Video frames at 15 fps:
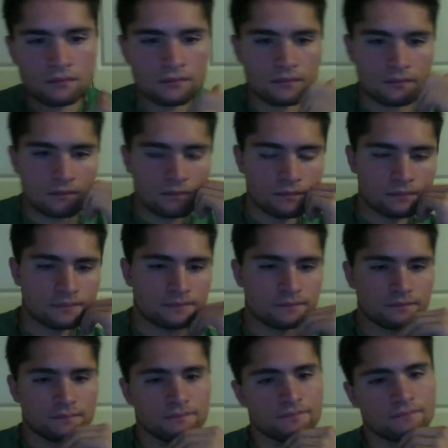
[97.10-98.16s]

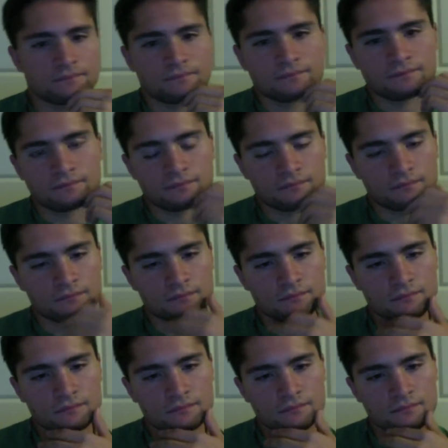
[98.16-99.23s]

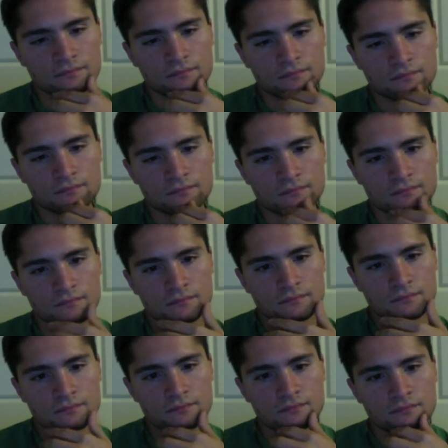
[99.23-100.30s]

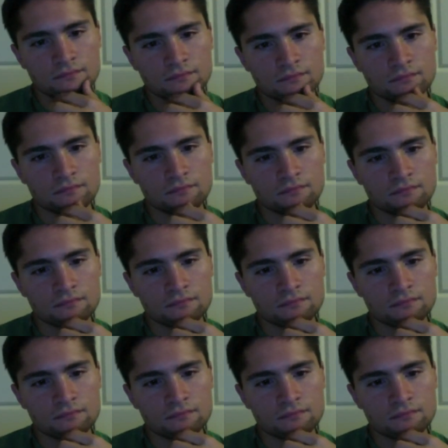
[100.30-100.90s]
(no one is talking)